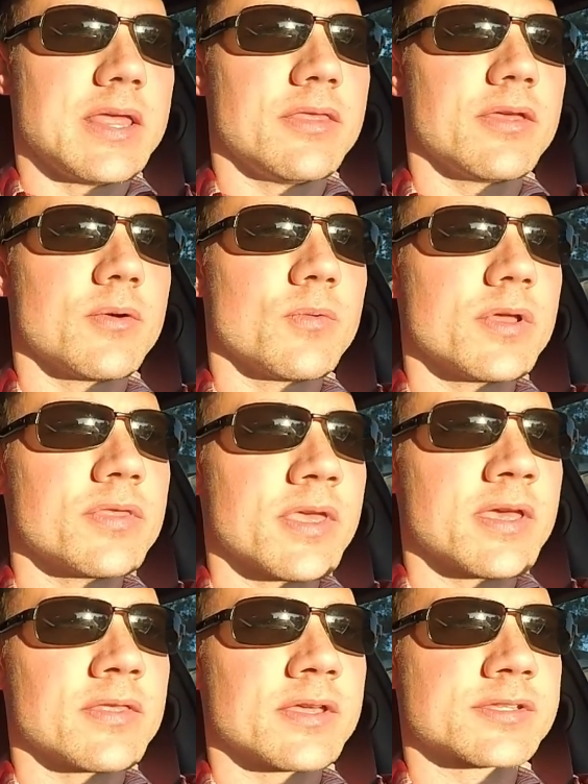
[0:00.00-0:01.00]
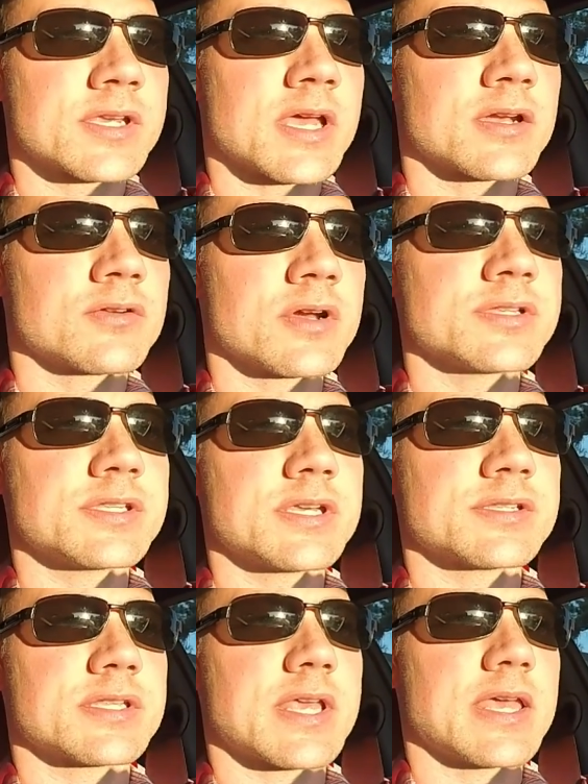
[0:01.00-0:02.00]
the one thing that's kind of crazy
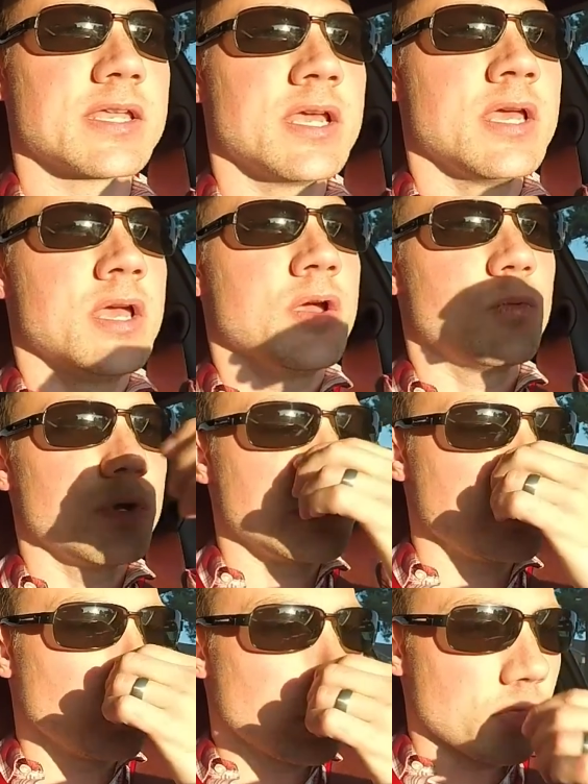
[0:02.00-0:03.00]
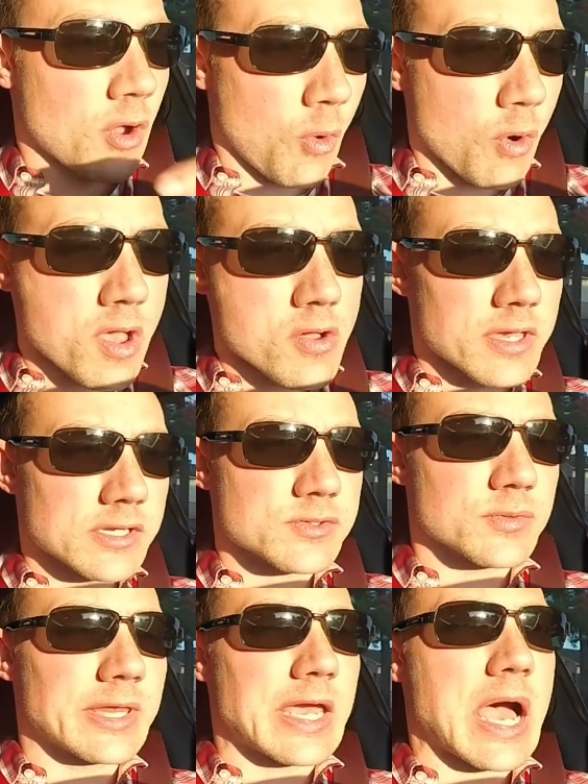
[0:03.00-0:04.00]
is that when the oil gets
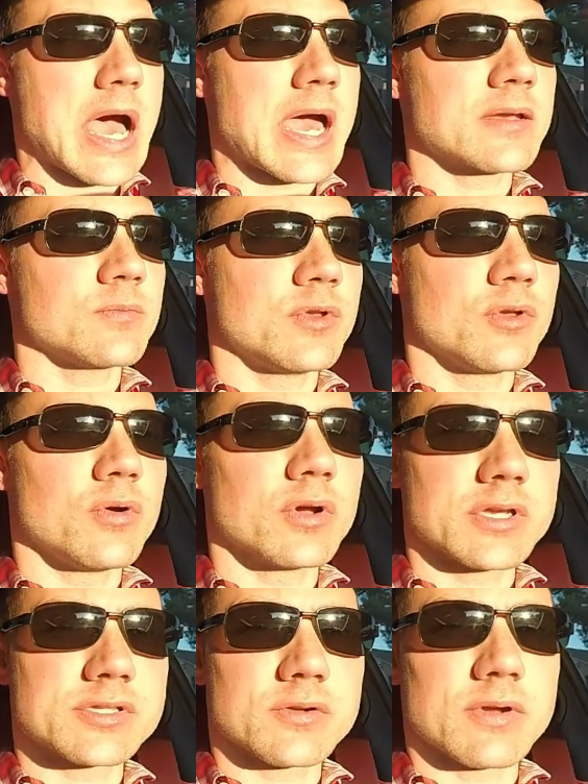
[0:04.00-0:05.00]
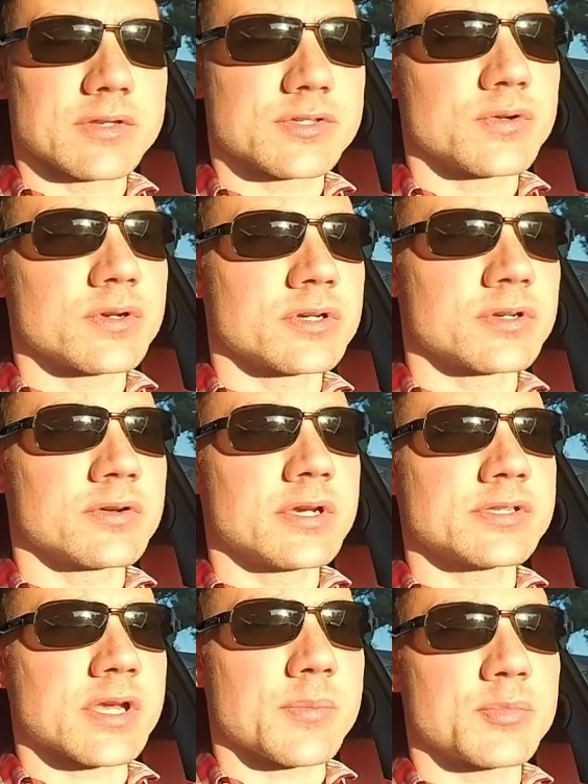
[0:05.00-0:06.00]
really hot, when the oil gets around 200
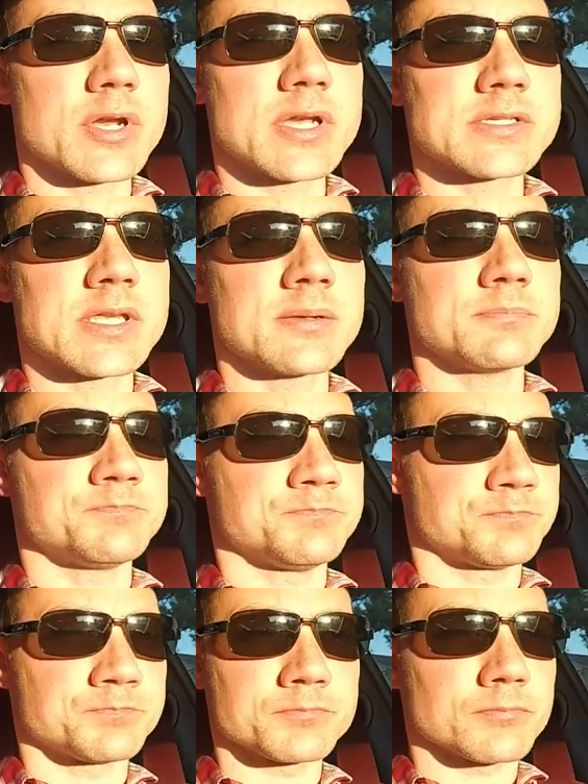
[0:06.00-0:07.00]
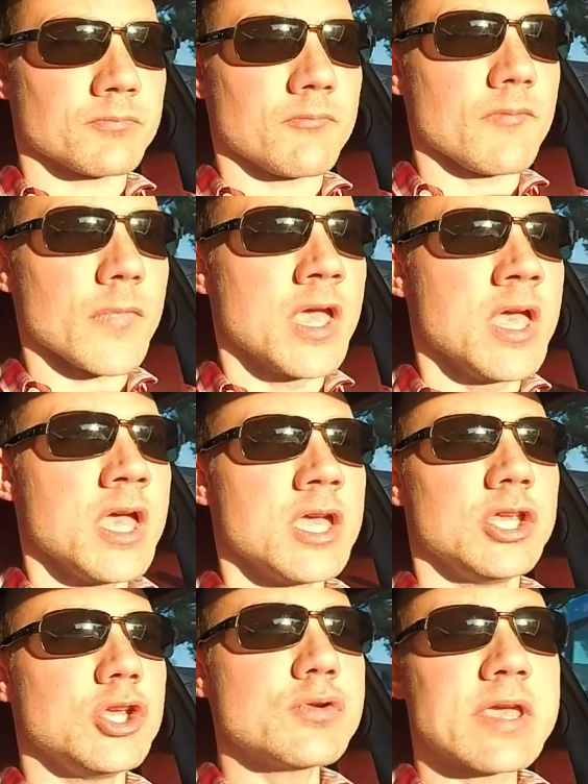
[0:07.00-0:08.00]
degrees operating temp,
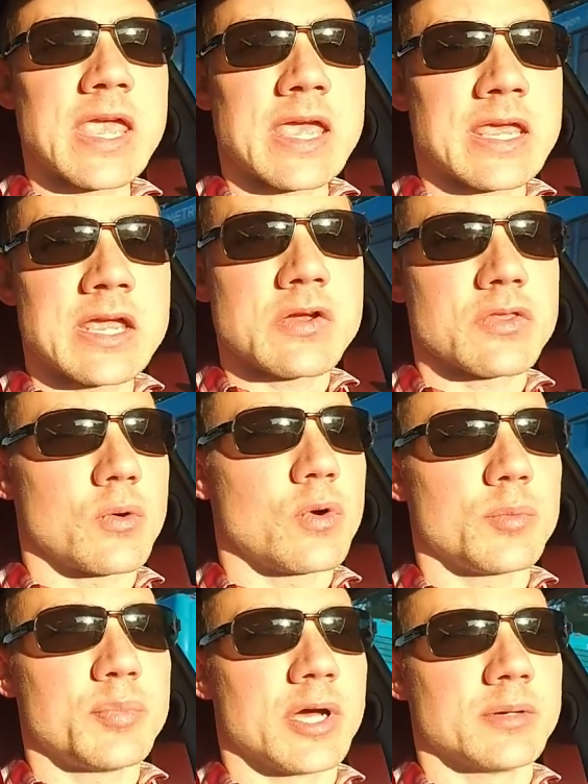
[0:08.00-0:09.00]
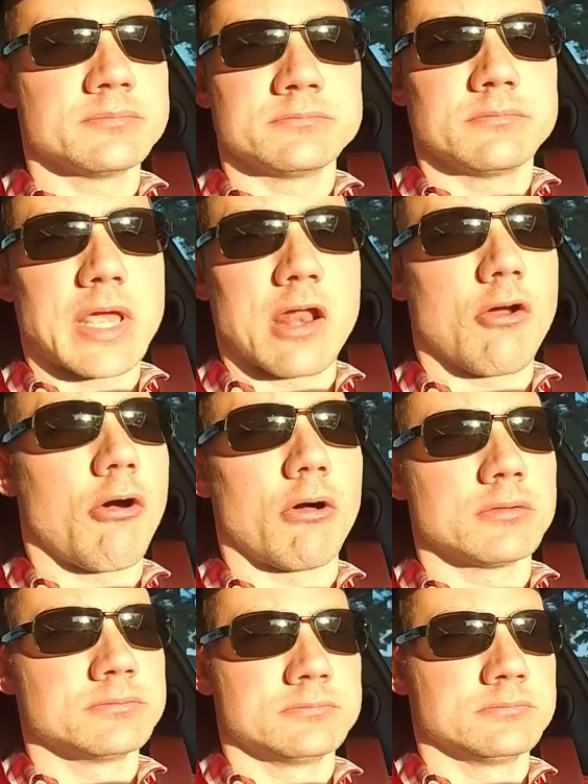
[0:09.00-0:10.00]
you can't hear the oil pump at all.
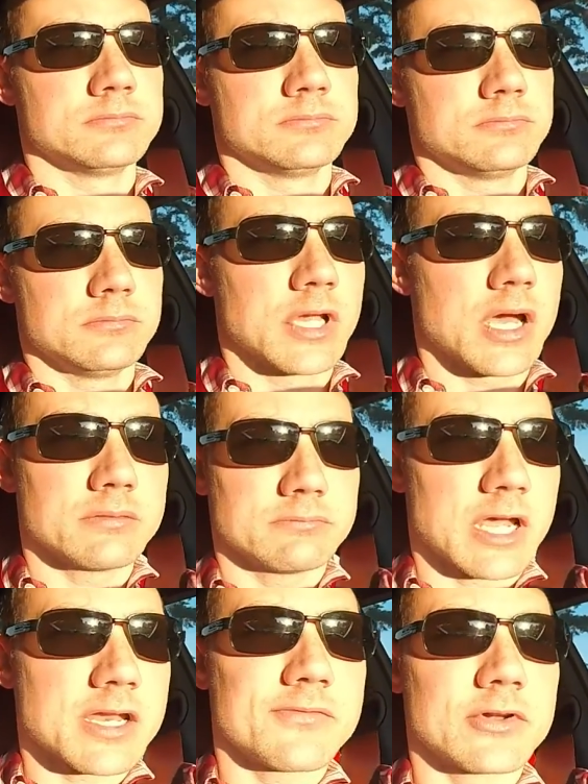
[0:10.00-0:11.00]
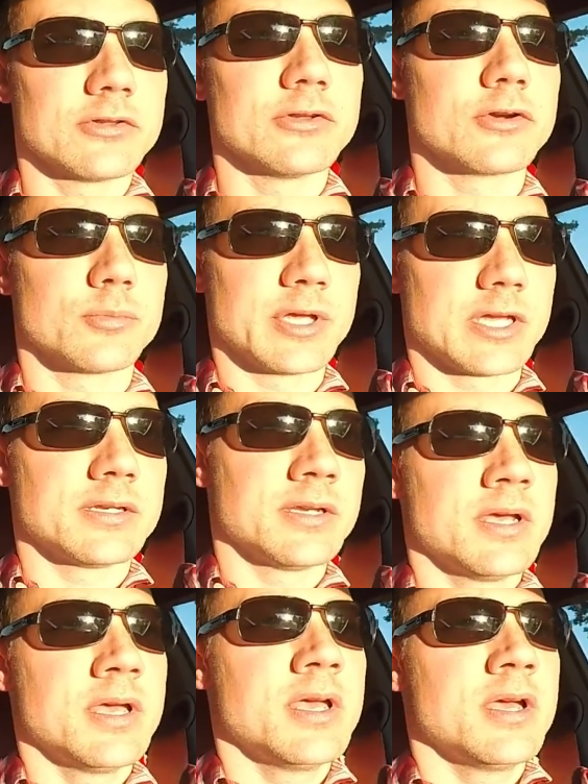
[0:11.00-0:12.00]
Not even a little bit
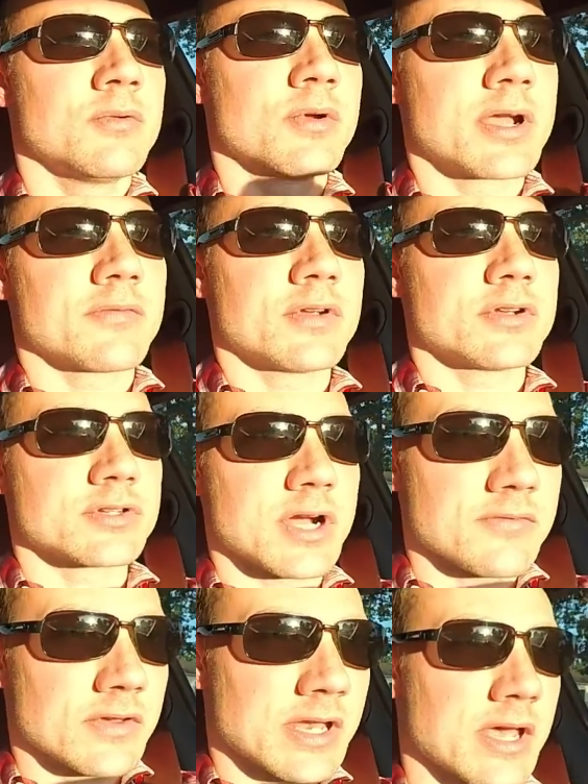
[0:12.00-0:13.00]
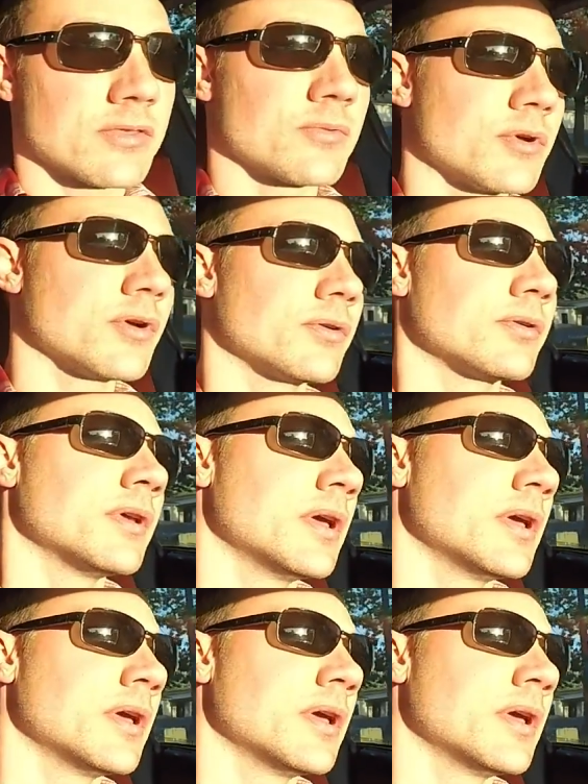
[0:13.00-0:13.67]
whenever you're driving down the road.